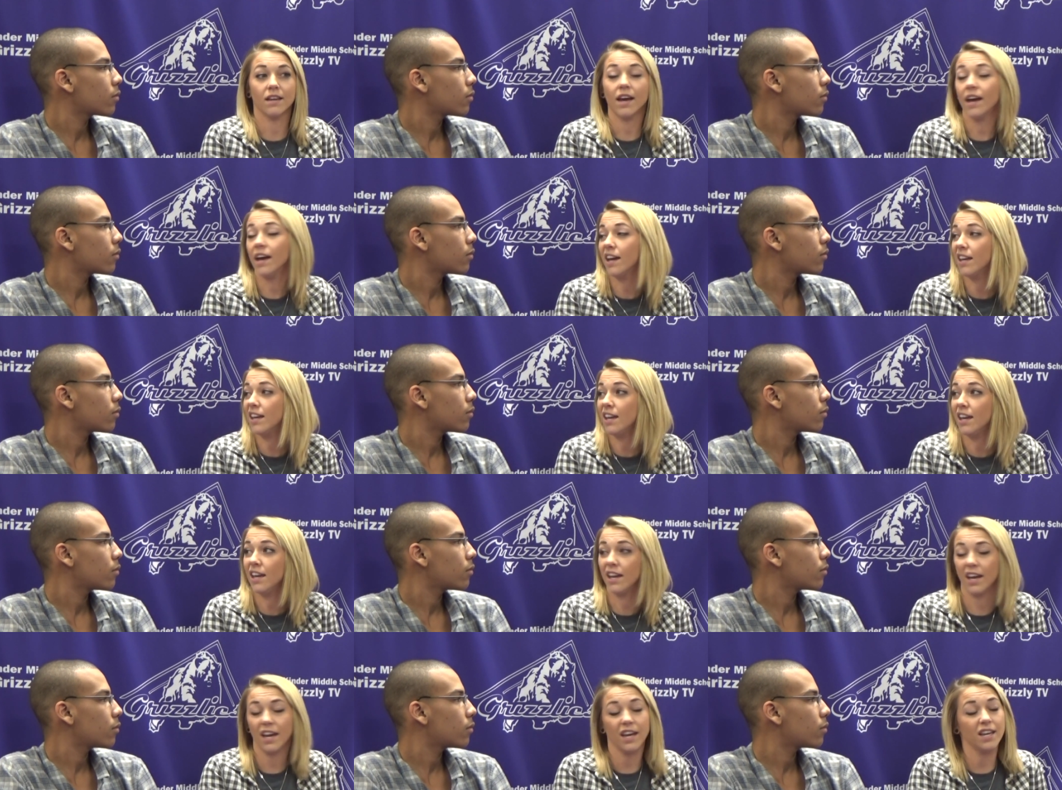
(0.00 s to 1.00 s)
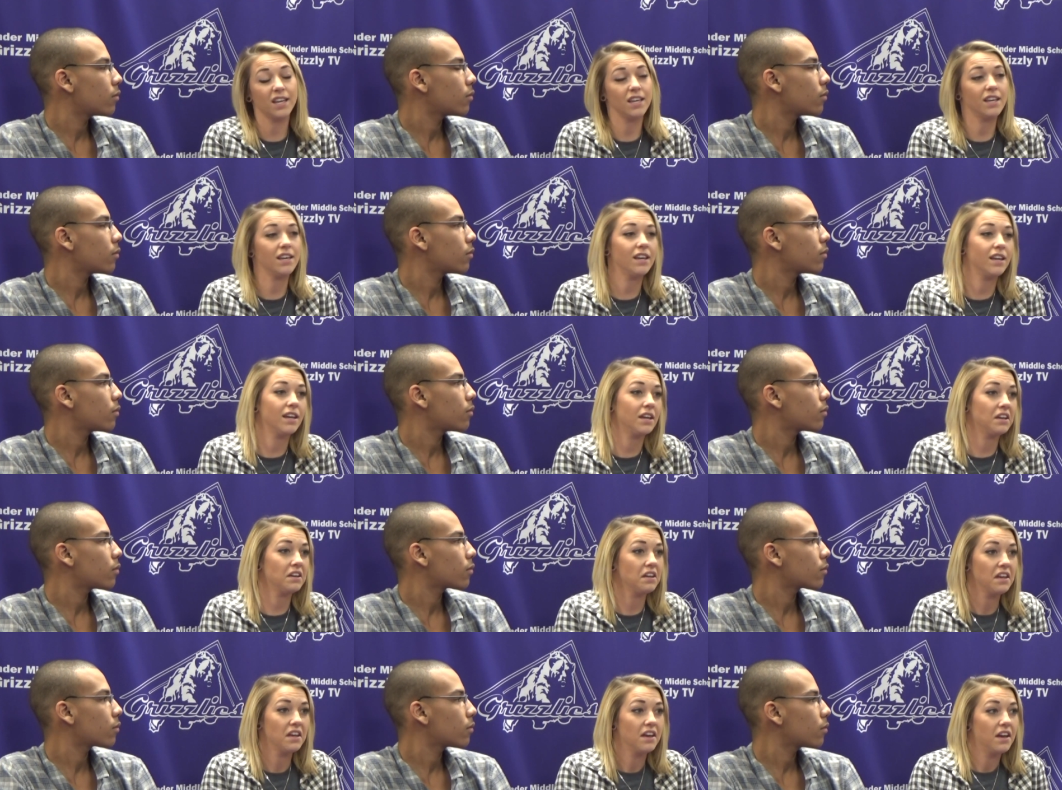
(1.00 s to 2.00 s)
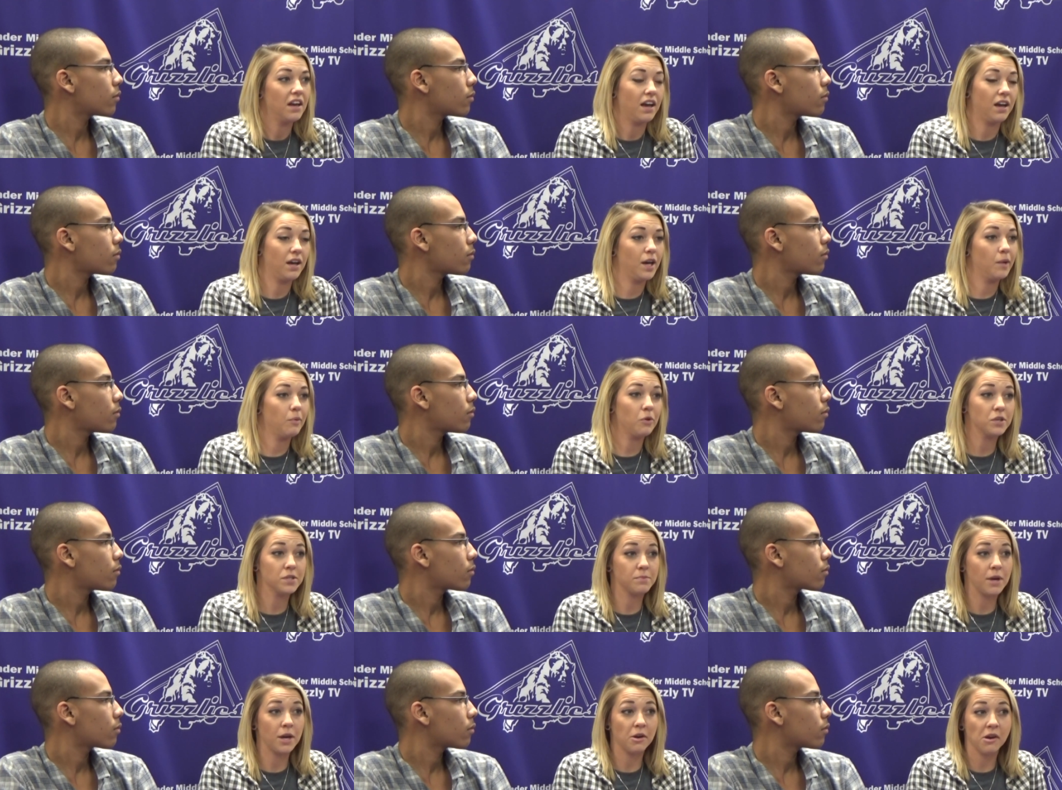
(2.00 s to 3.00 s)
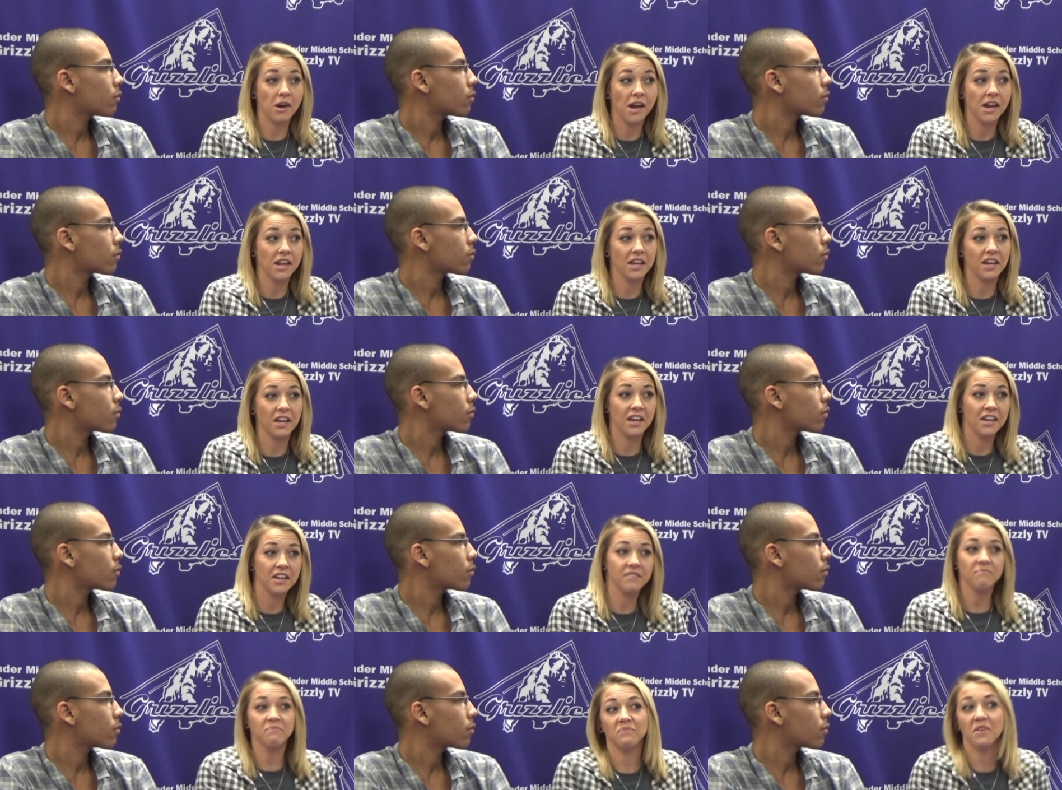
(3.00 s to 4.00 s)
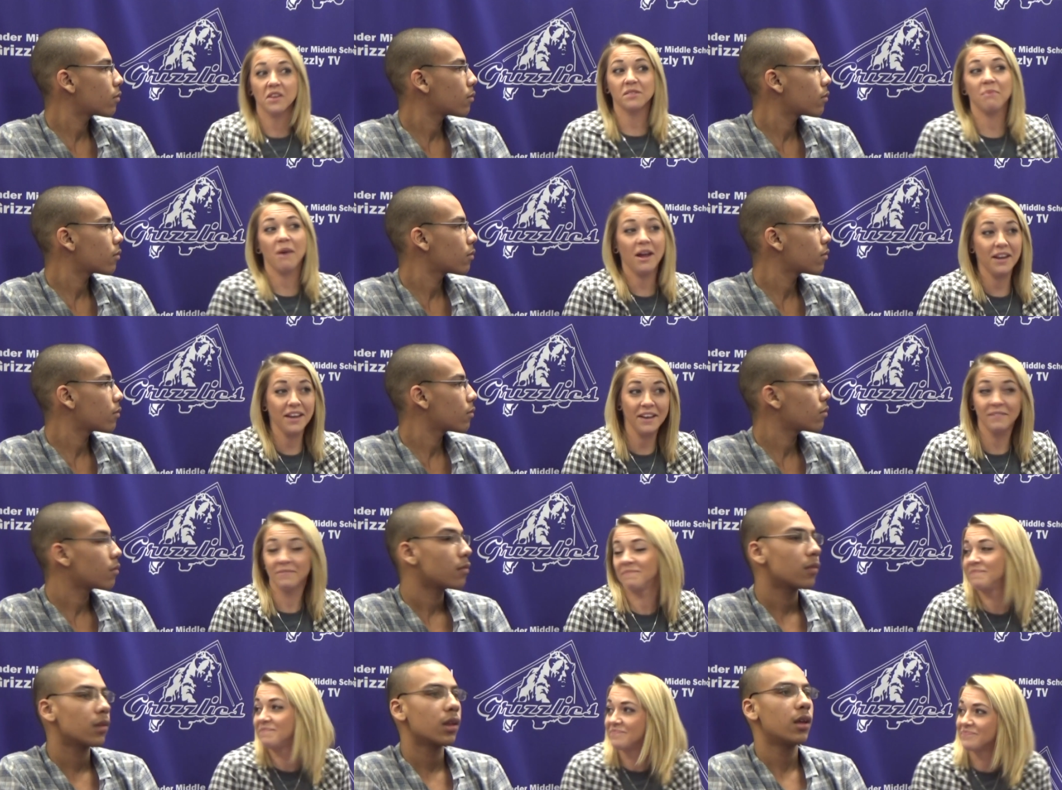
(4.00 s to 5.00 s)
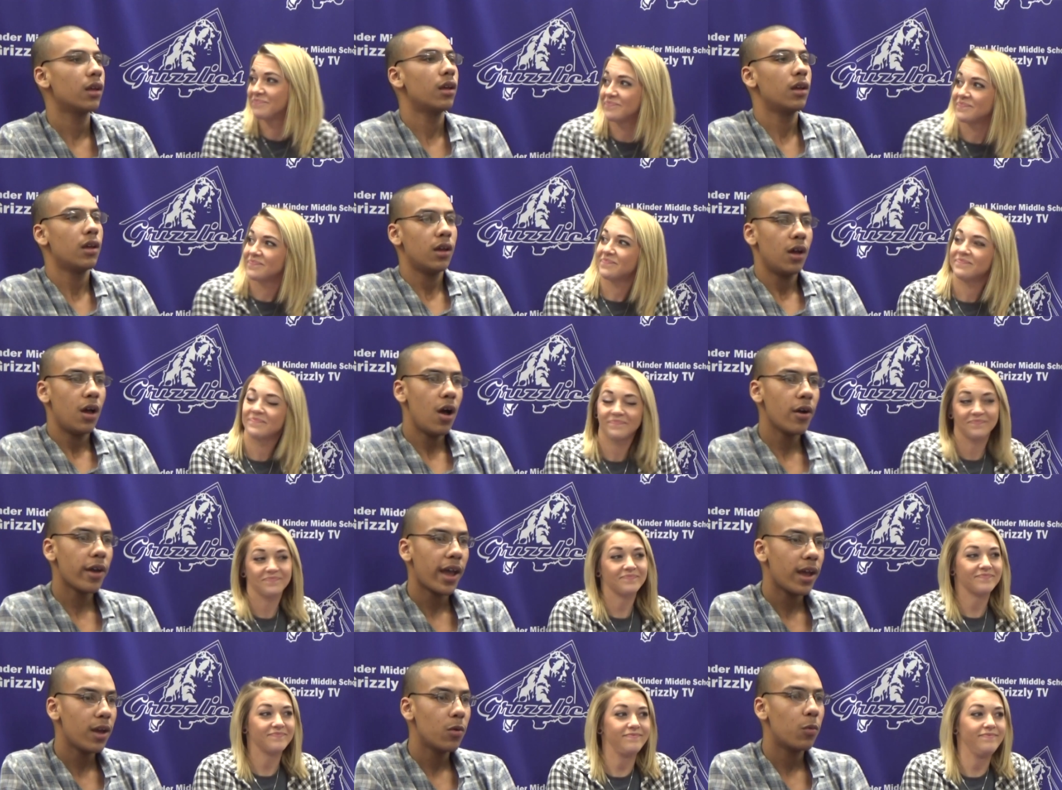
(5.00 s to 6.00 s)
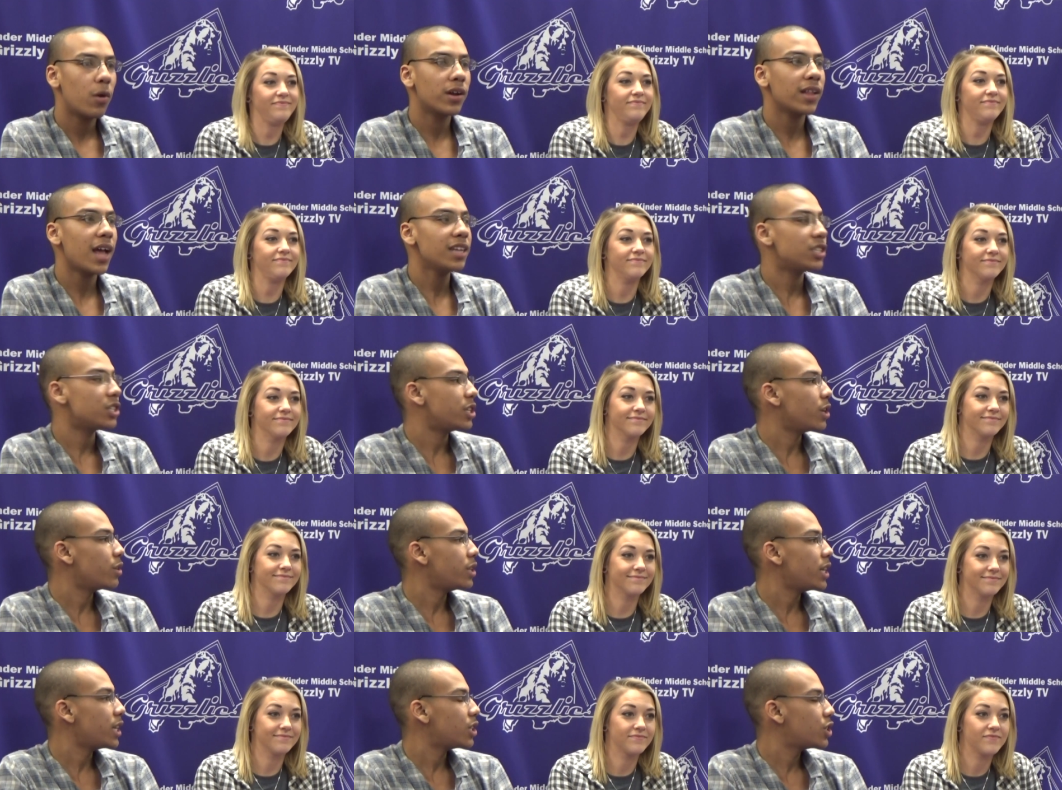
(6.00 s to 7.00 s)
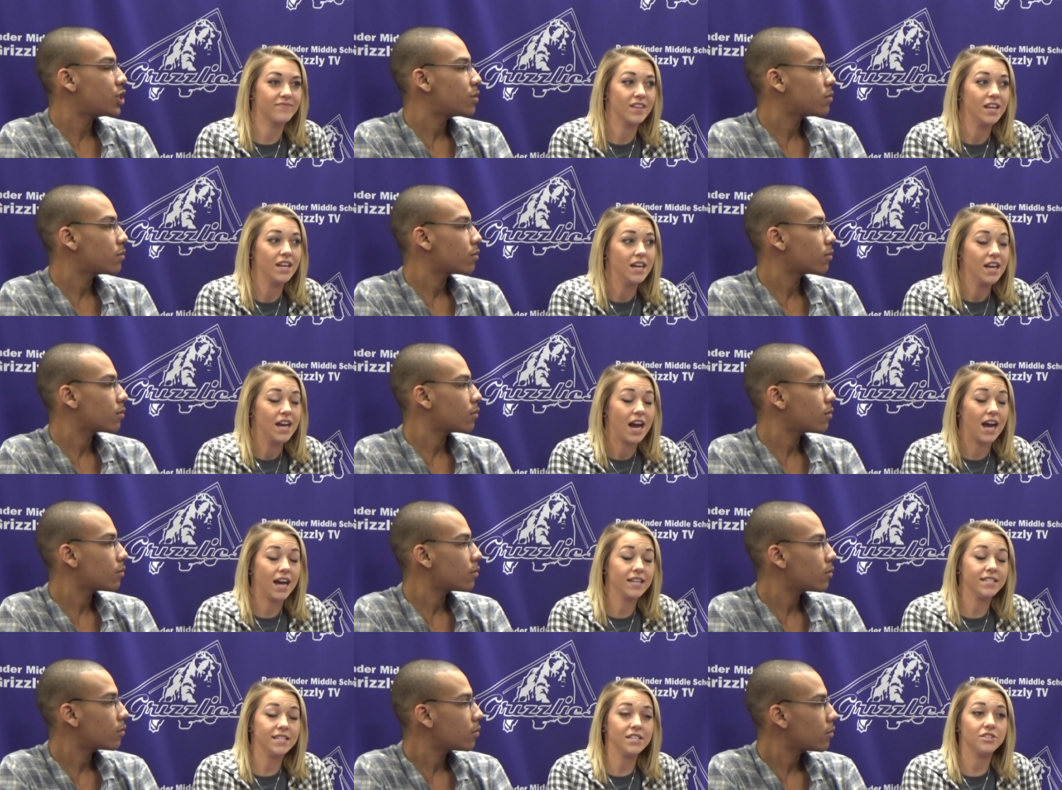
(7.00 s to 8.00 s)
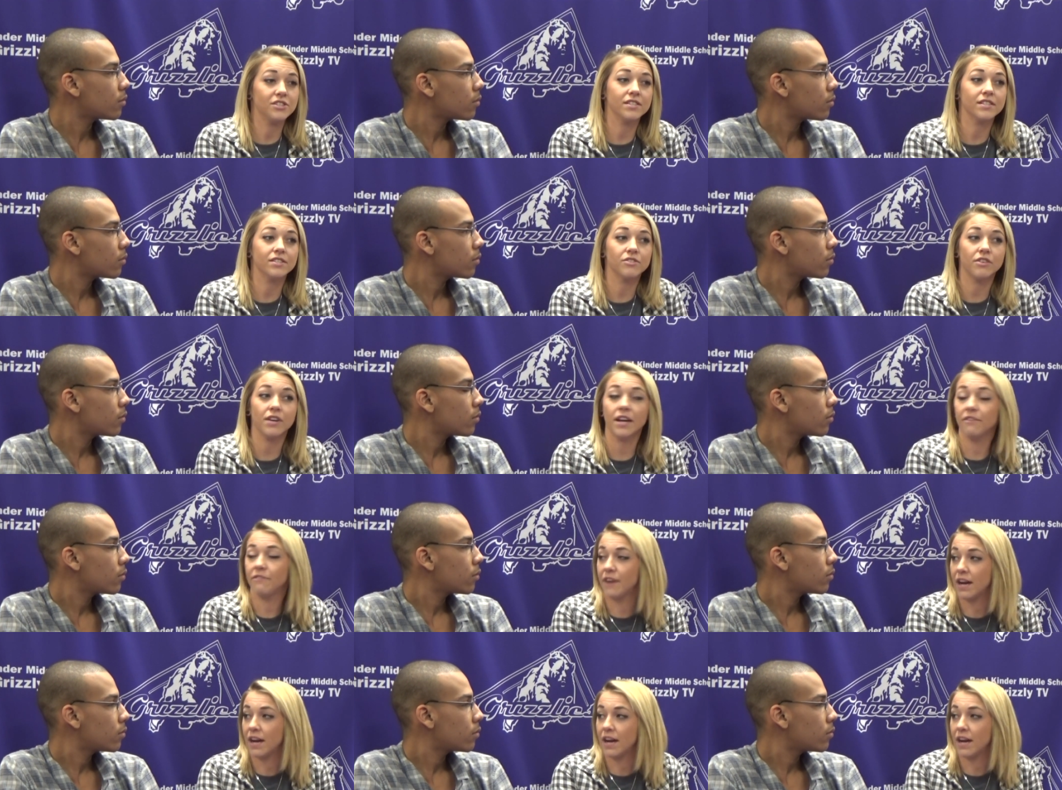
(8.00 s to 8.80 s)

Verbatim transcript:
Speaker 1: kayaking, hiking, um, horseback riding. That's about it.
Speaker 2: Okay. What classes do you teach?
Speaker 1: I teach sixth grade